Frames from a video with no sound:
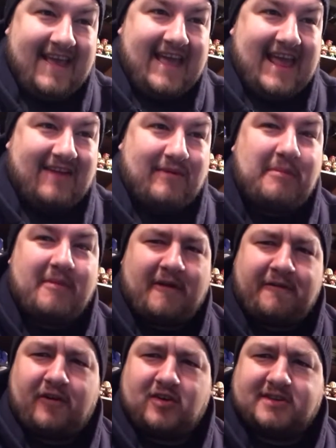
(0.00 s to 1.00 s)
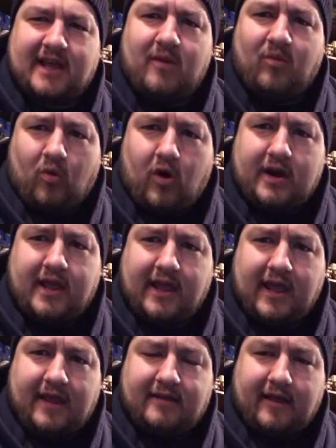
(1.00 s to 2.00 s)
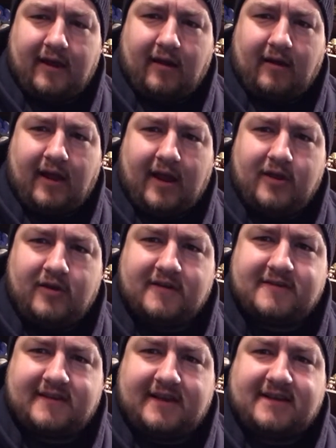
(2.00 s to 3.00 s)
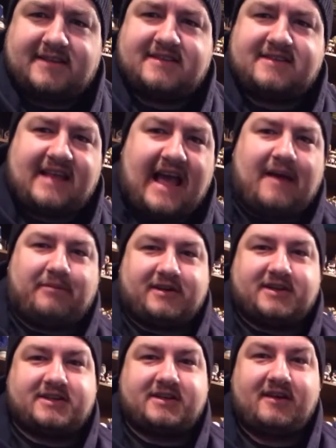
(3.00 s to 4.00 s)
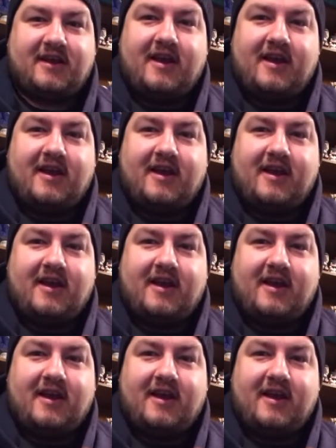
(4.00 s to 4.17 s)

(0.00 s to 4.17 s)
remember my first day walking in there, and you just see established,